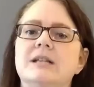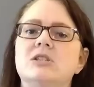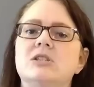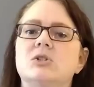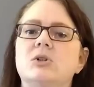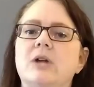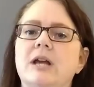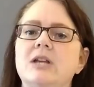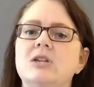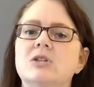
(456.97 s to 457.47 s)
What a
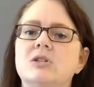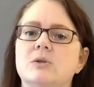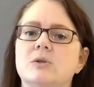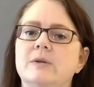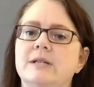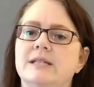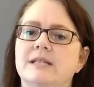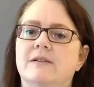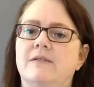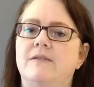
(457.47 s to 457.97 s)

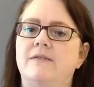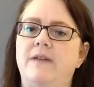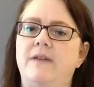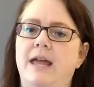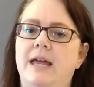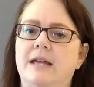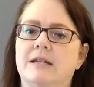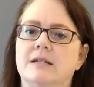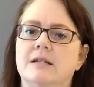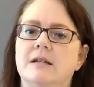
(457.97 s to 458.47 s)
strange twist of
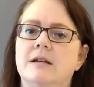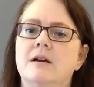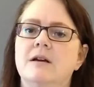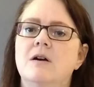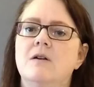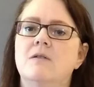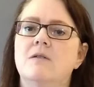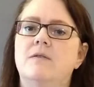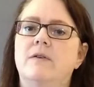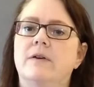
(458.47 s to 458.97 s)
fate
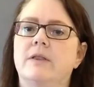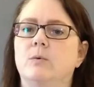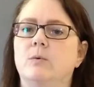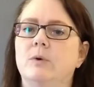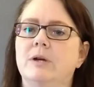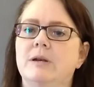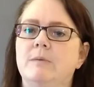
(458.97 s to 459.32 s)
for the